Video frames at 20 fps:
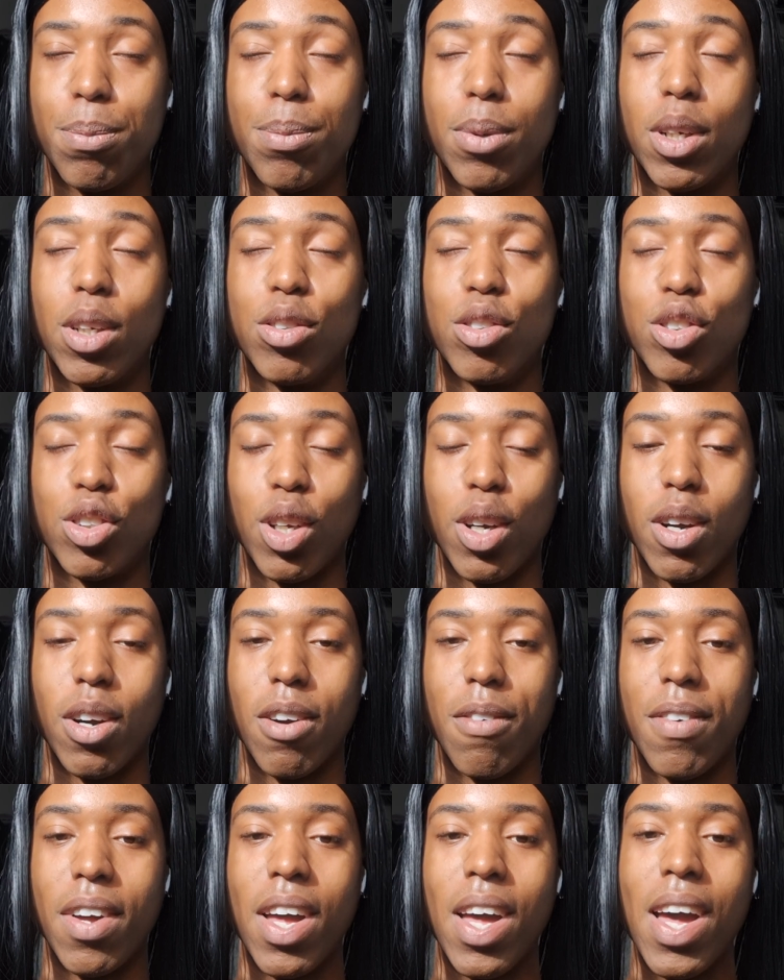
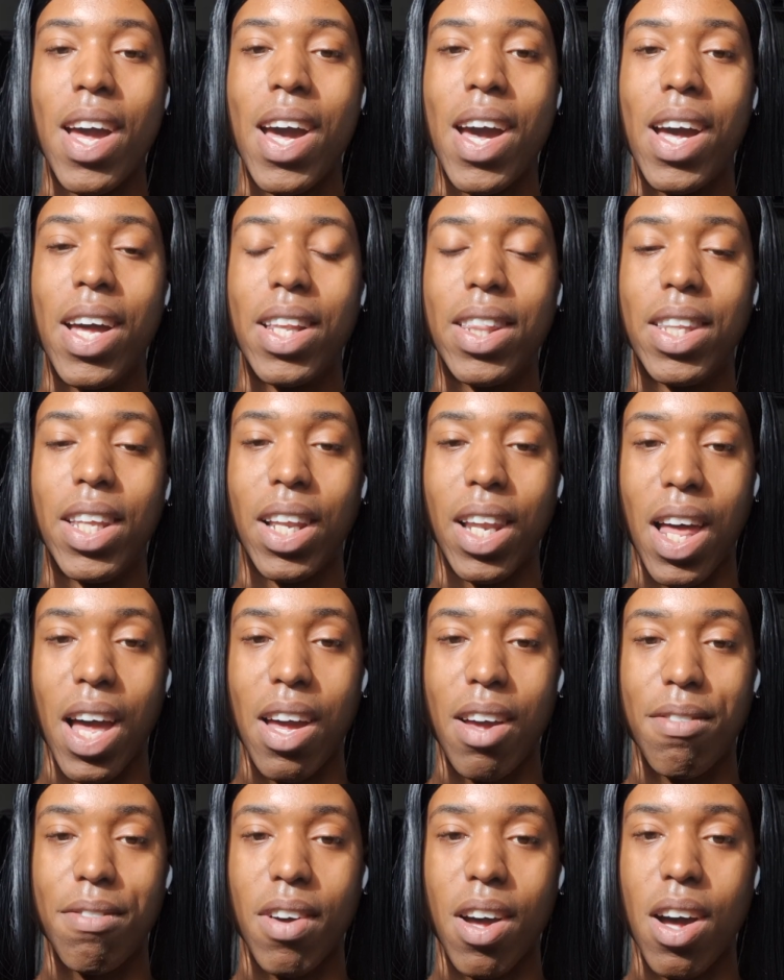preserve the
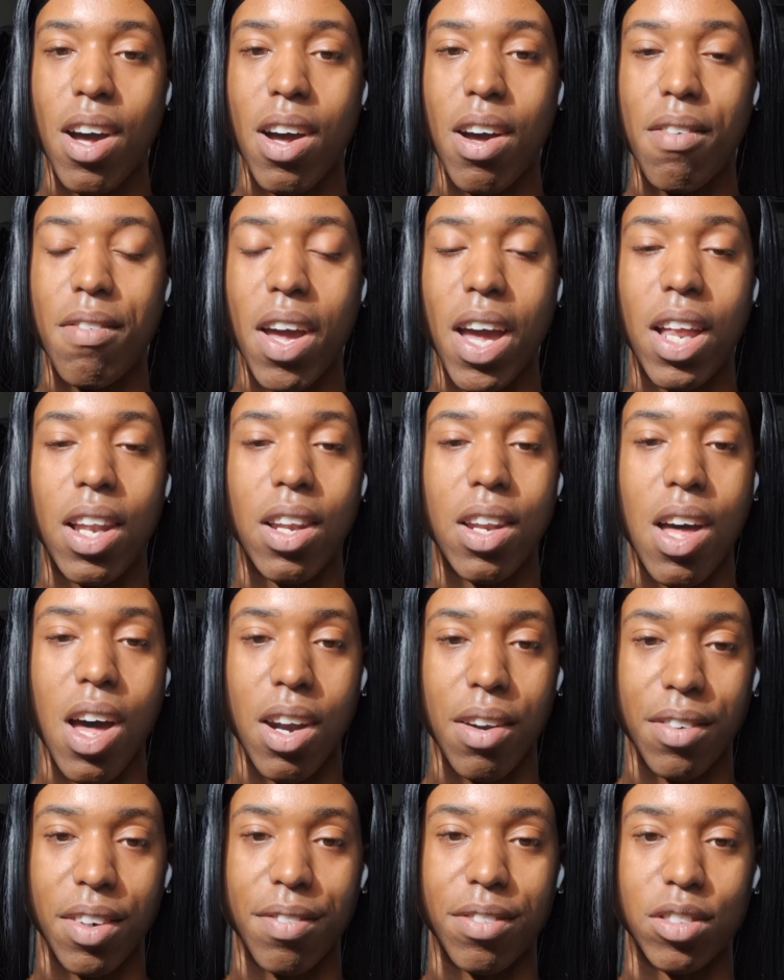life of a lot
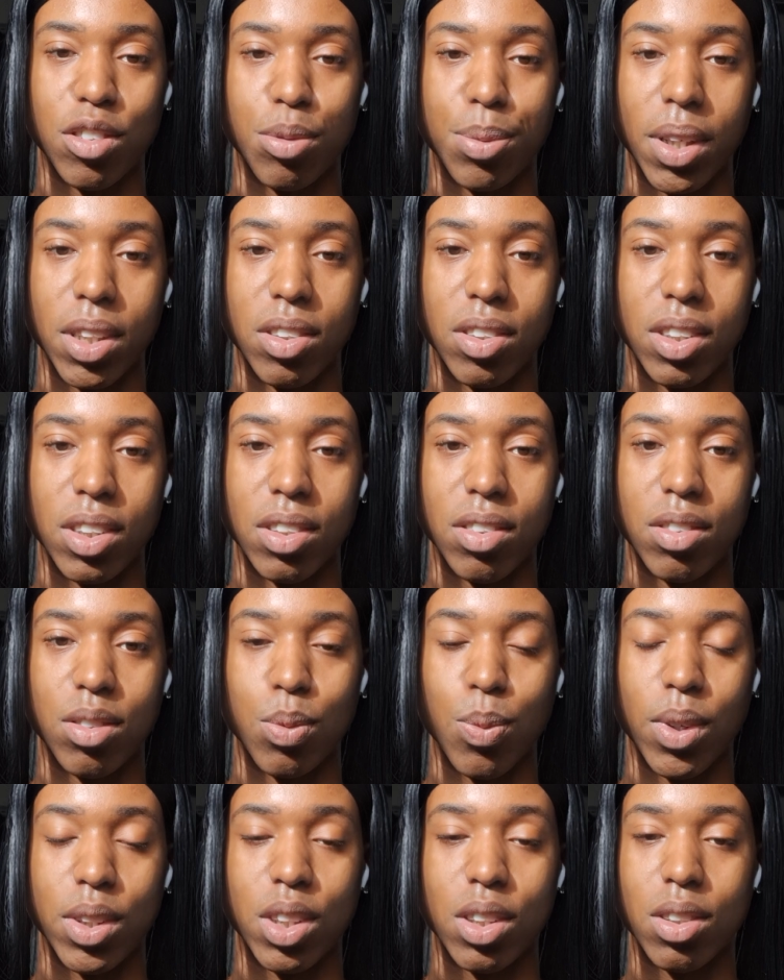of different species,
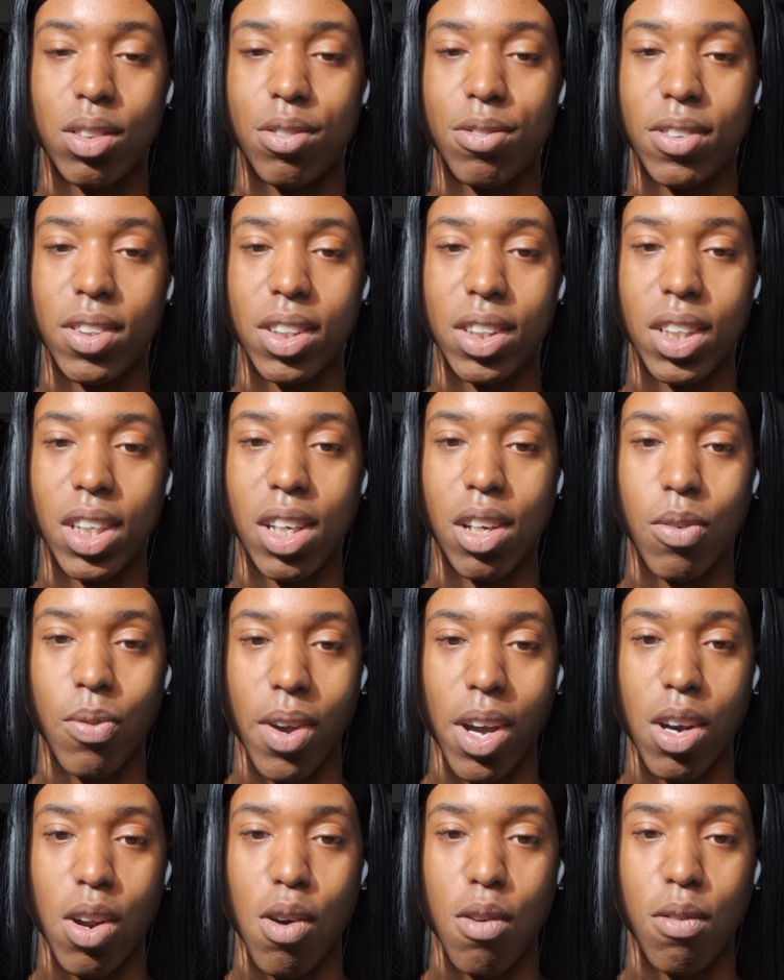which is freaking
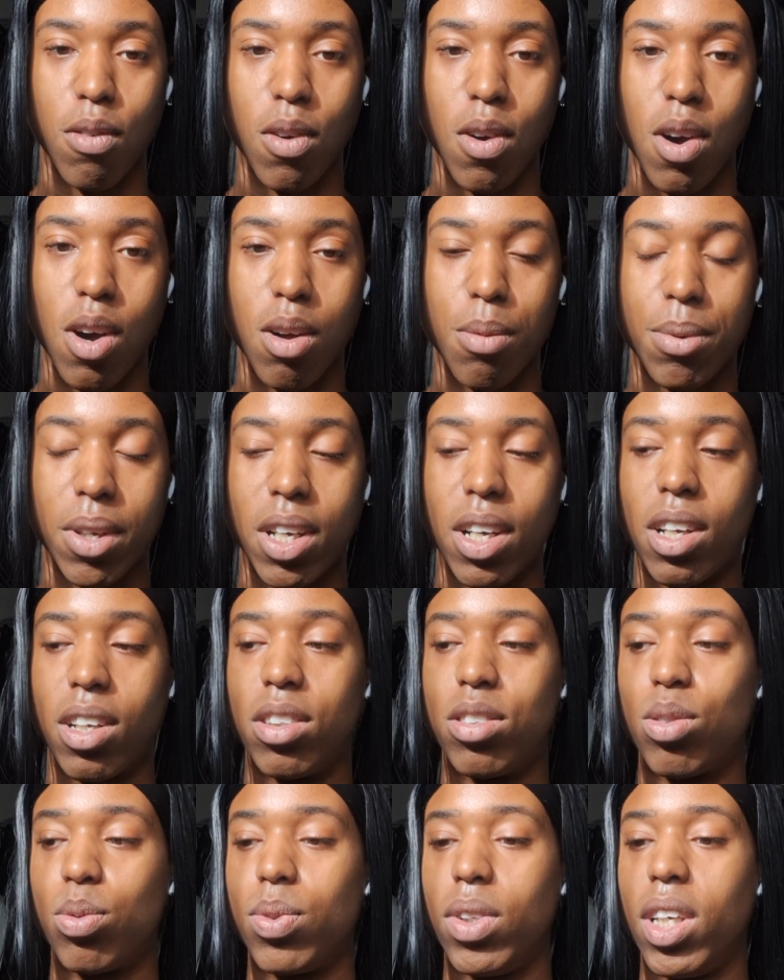great overall
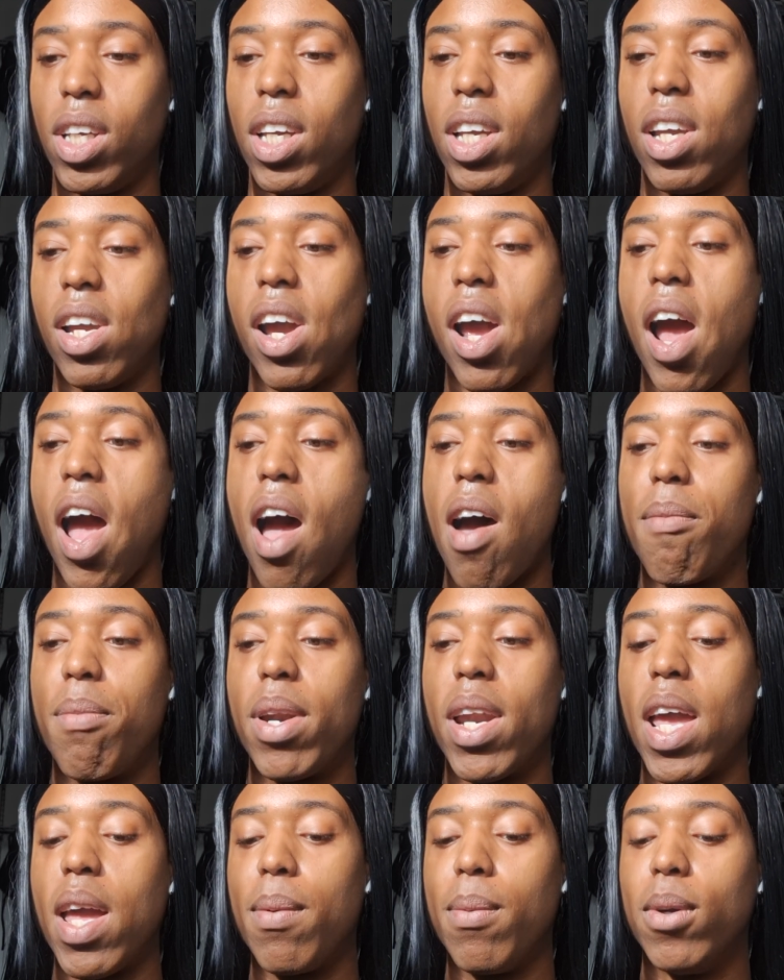because we have been
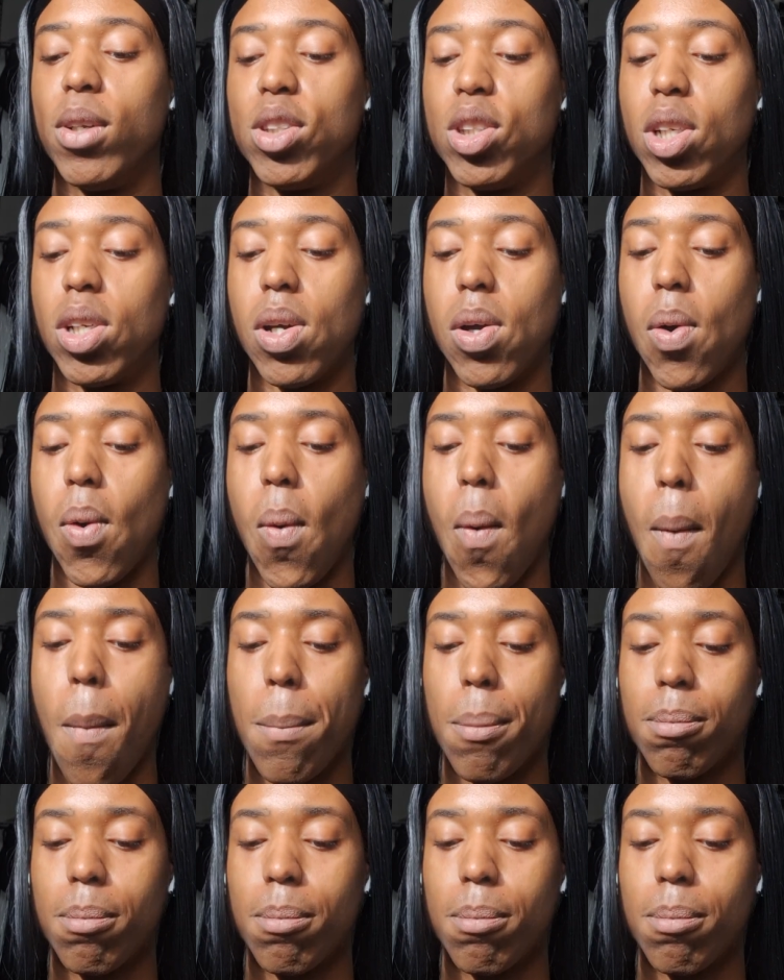able to